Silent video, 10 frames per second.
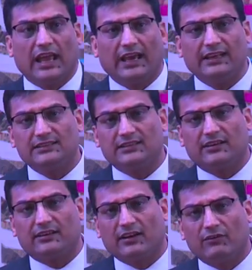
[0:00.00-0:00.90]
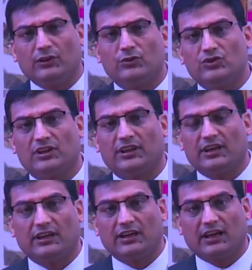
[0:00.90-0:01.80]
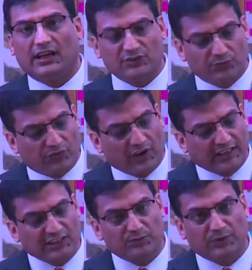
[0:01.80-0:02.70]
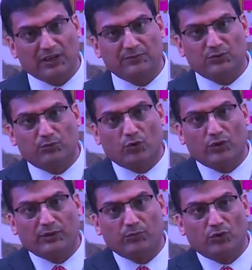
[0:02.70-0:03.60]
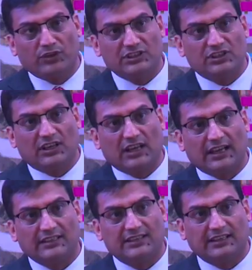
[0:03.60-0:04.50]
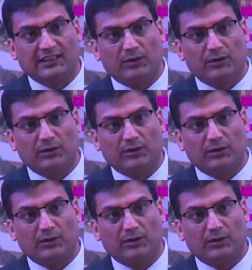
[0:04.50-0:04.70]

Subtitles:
And it's a revolution in India. As finance becomes more and more digitalized, I think